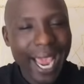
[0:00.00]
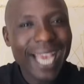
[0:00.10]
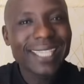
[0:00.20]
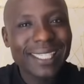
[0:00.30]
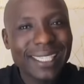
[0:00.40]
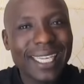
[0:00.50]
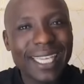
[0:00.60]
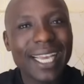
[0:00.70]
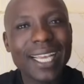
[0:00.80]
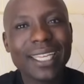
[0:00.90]

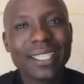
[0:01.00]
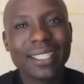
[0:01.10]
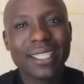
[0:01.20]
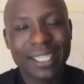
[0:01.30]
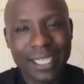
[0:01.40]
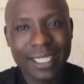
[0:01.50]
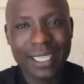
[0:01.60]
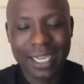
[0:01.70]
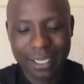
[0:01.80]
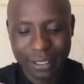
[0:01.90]
SDA
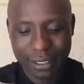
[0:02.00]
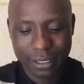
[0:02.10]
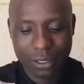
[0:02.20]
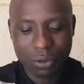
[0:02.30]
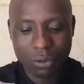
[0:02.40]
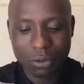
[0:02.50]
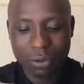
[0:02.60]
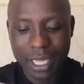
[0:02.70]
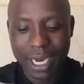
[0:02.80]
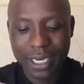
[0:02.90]
leader, through
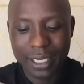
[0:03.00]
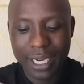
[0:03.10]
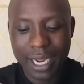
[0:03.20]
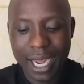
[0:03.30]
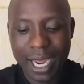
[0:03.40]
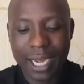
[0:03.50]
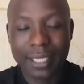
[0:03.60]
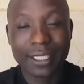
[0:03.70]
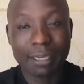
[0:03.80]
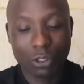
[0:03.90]
their leader
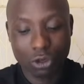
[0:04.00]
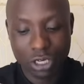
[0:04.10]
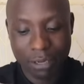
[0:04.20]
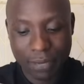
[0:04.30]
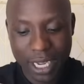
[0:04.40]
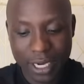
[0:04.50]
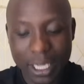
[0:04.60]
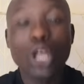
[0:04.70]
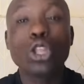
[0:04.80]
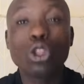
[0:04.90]
Samson
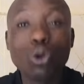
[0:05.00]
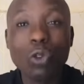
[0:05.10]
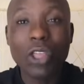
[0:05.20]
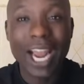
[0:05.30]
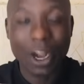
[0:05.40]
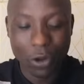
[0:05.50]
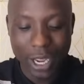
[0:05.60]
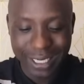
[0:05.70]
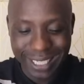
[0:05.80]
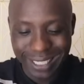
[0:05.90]
Nyaberi, through their
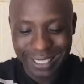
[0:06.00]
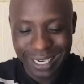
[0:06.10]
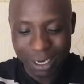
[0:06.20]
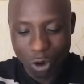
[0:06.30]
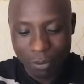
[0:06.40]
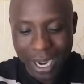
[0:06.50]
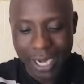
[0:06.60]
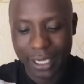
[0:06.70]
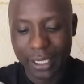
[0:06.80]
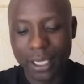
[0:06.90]
lawyer Dunstan
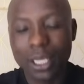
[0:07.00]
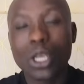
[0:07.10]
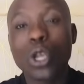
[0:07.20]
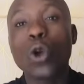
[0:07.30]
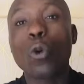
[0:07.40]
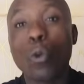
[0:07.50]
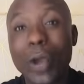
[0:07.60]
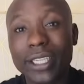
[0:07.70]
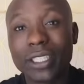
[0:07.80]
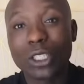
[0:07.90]
Omari,
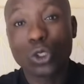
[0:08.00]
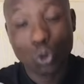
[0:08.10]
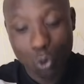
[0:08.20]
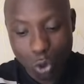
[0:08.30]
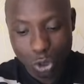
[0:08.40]
went to